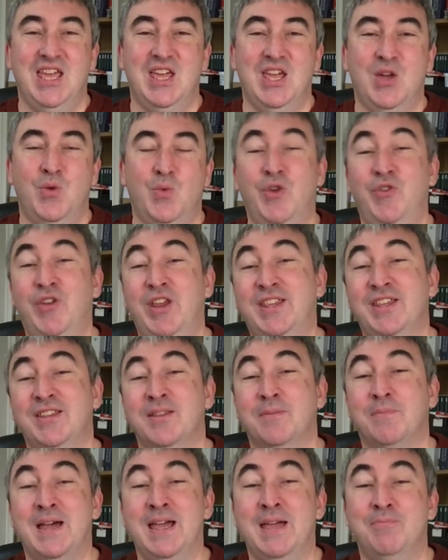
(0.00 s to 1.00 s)
We read in the
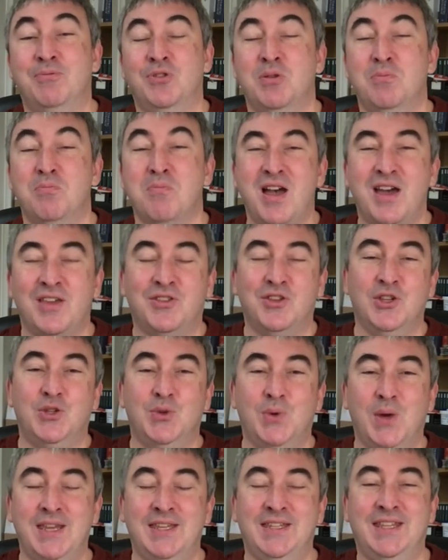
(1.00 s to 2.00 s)
Bible in Matthew
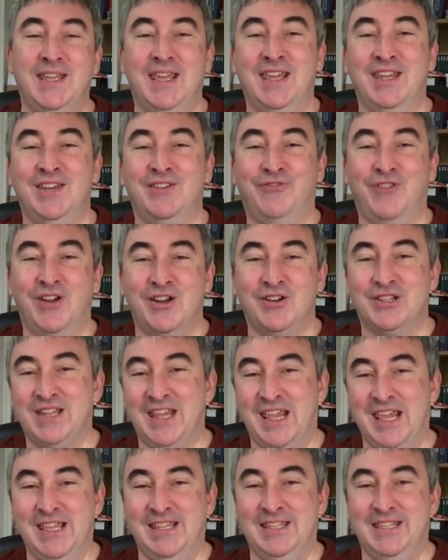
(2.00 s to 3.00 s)
28 verse
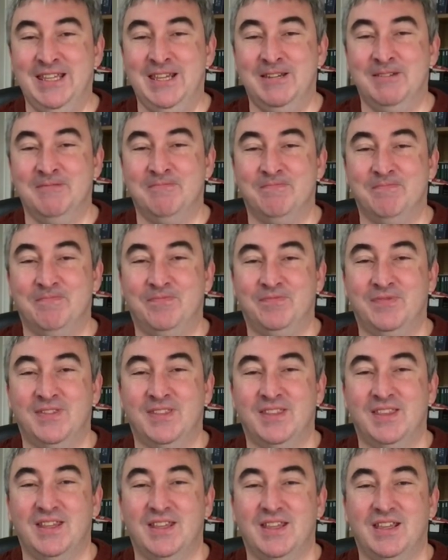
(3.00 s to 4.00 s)
18.
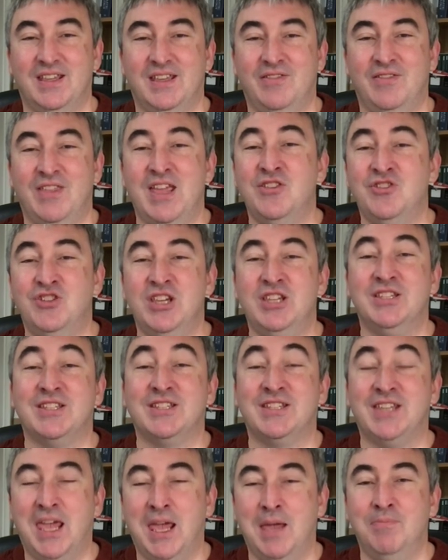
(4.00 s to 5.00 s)
Then Jesus
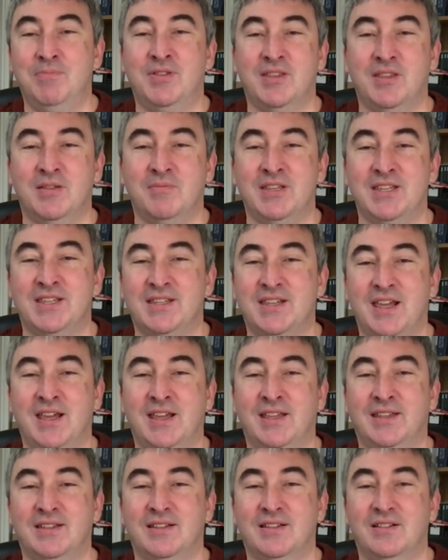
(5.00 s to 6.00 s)
came to them and
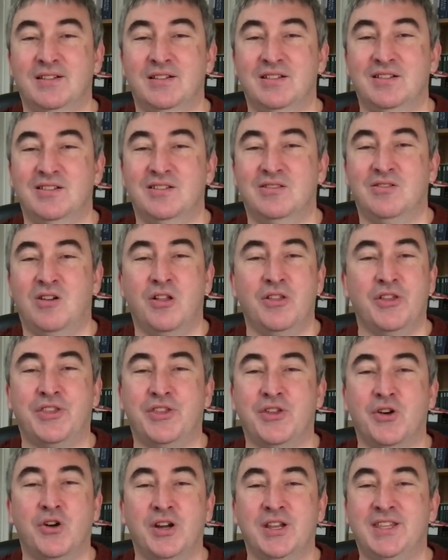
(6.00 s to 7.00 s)
said, "All
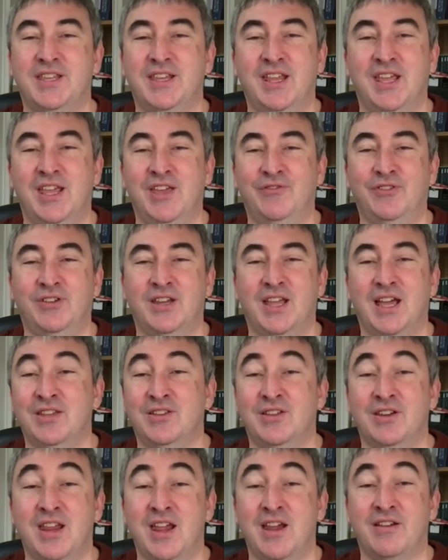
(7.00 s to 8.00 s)
authority in heaven and
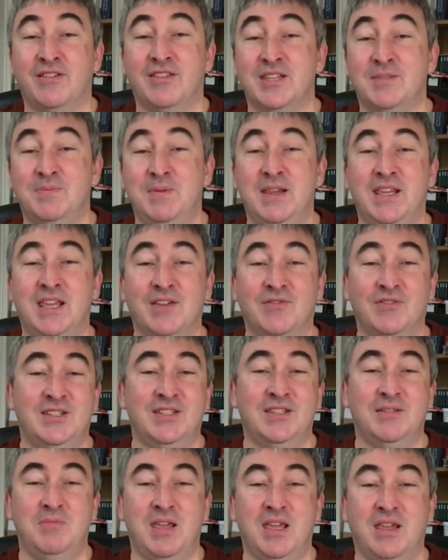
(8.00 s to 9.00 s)
on earth has been given
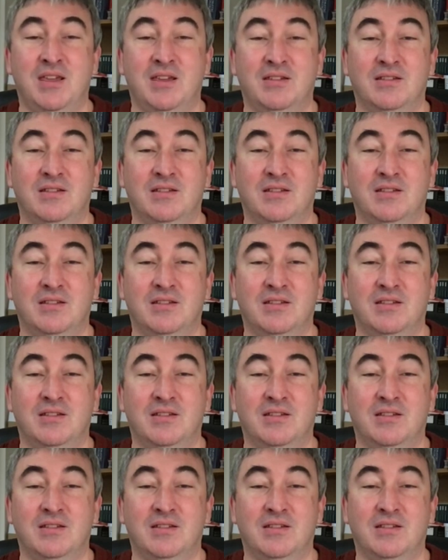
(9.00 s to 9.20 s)
to me."